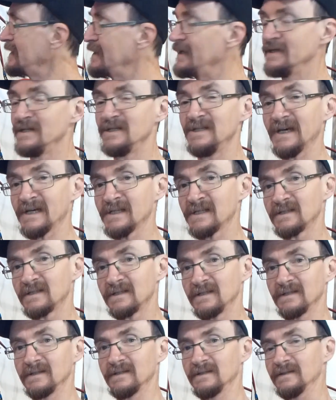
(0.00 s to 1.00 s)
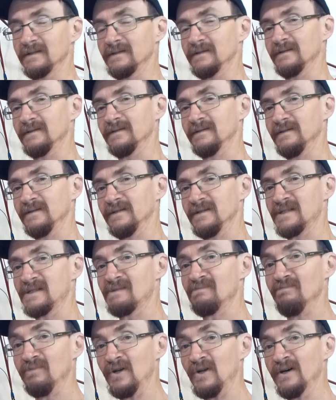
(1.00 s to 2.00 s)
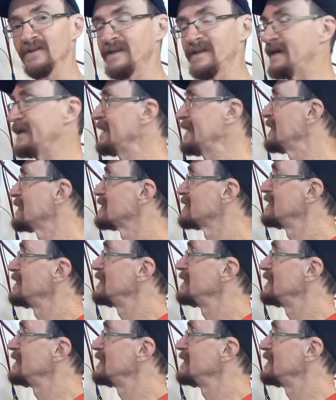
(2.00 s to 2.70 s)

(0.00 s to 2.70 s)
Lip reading: it doesn't split that out